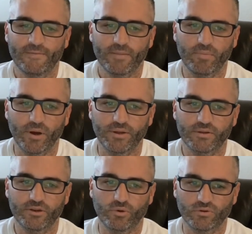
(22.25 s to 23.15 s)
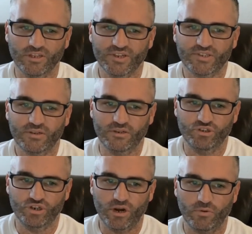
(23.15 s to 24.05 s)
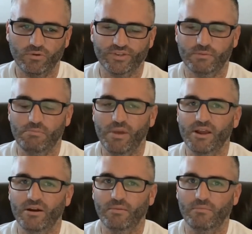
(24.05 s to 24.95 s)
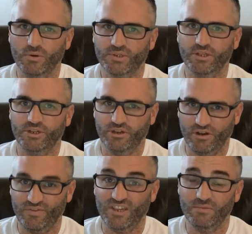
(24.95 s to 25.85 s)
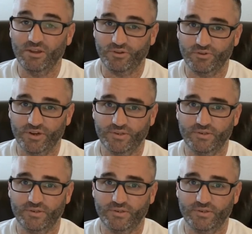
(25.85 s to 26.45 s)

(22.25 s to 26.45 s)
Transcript: But your list in general is going to be made up mostly of email addresses.